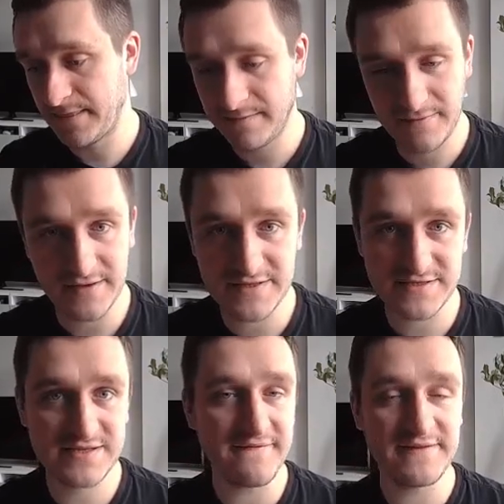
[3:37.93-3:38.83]
there,
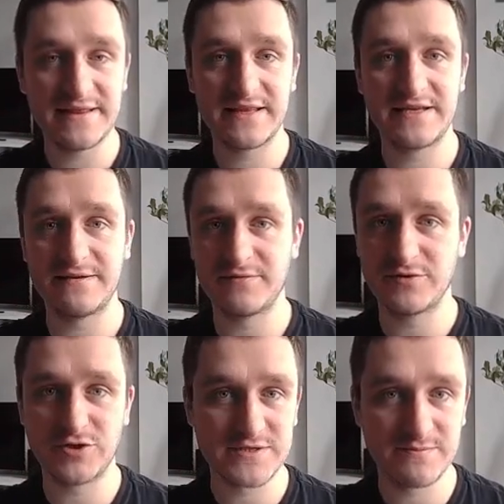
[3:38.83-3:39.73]
there's definitely
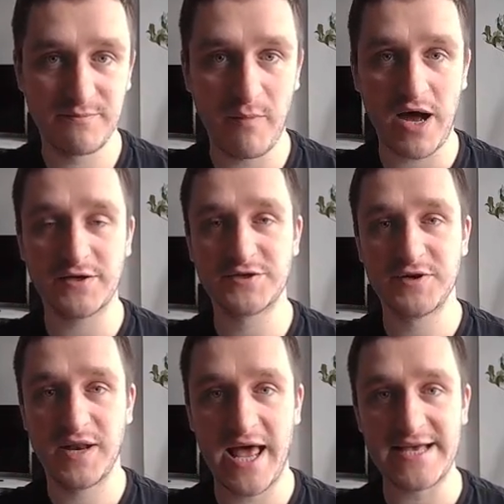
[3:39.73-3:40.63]
just much
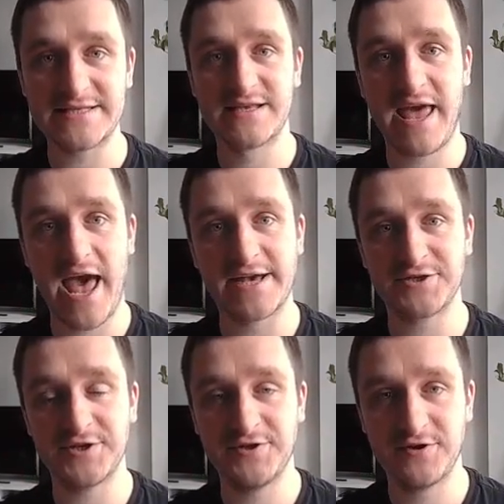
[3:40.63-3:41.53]
less
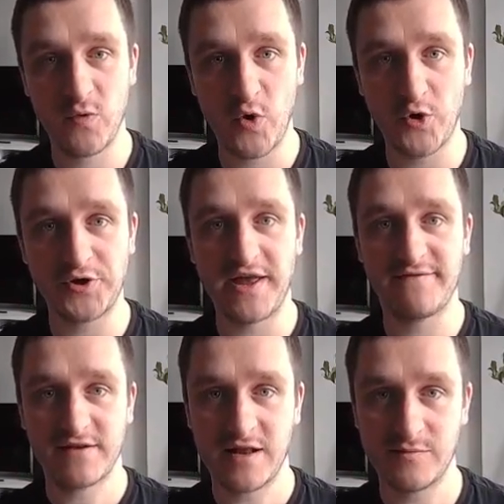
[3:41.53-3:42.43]
cash in the world
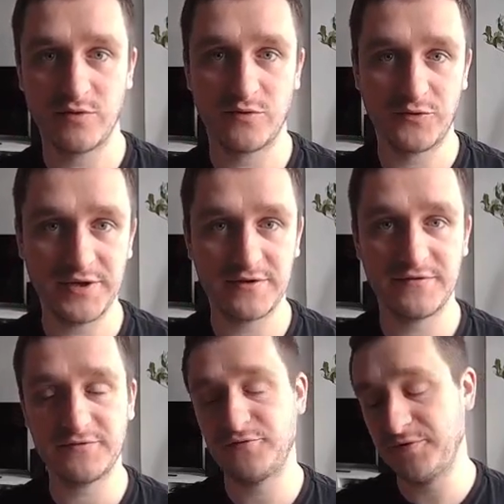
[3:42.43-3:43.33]
available re- uh,
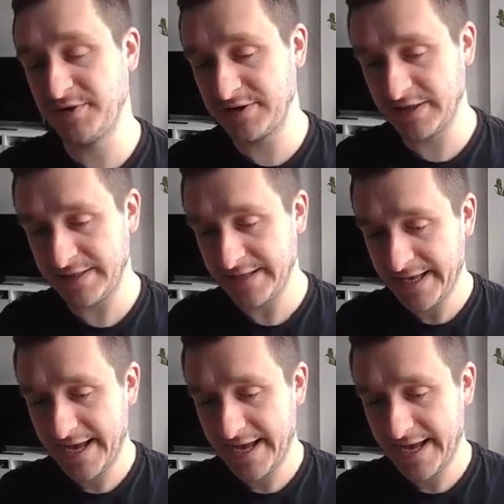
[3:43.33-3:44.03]
readily.